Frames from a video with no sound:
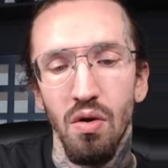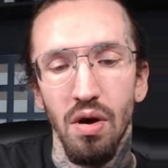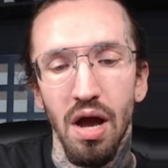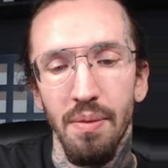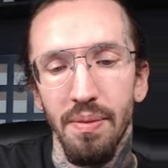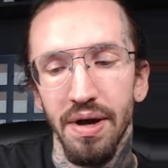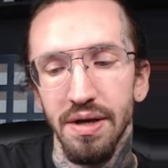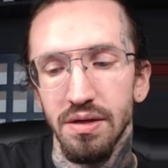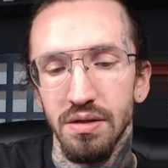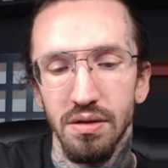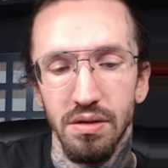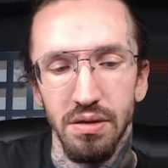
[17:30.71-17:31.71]
I
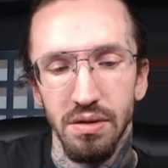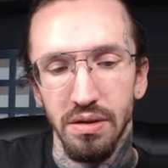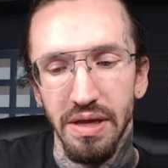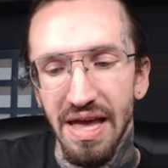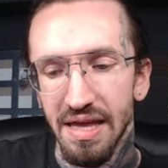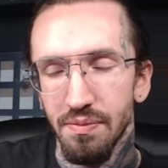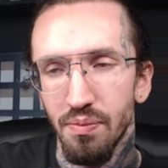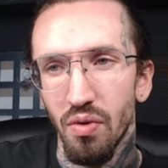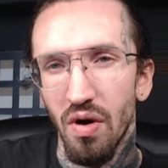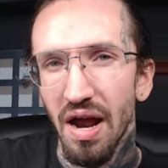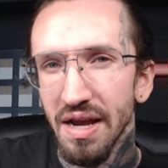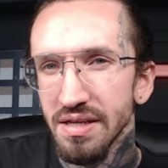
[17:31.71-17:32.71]
might add
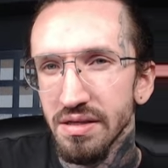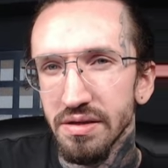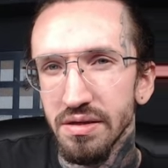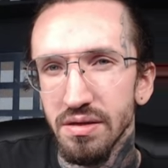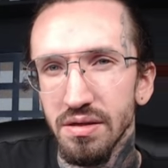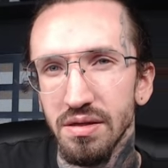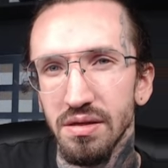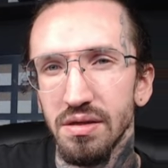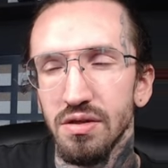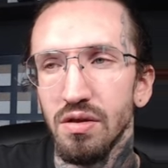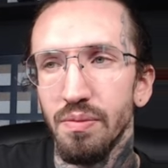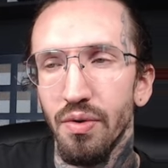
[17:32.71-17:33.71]
prices
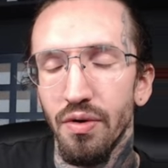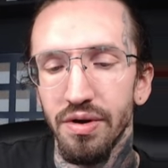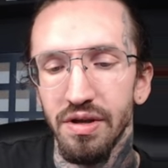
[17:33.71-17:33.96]
at some point,